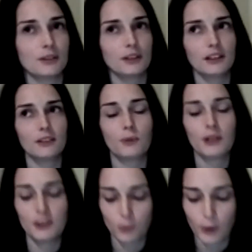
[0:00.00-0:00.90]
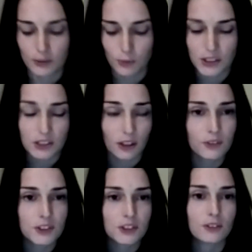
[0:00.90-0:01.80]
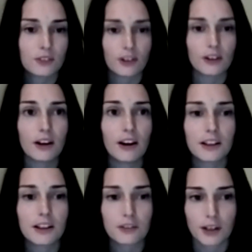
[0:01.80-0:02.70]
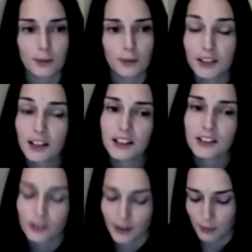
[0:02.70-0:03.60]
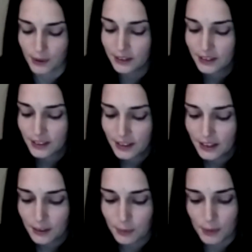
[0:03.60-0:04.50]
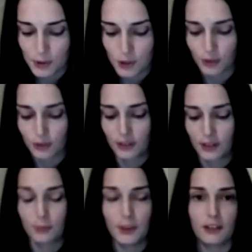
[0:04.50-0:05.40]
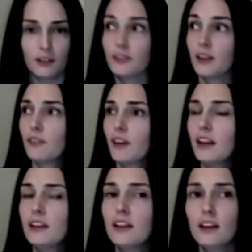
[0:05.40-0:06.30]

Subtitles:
Once COVID's over, I highly recommend getting a treatment, but I'm sure they'll be off their feet.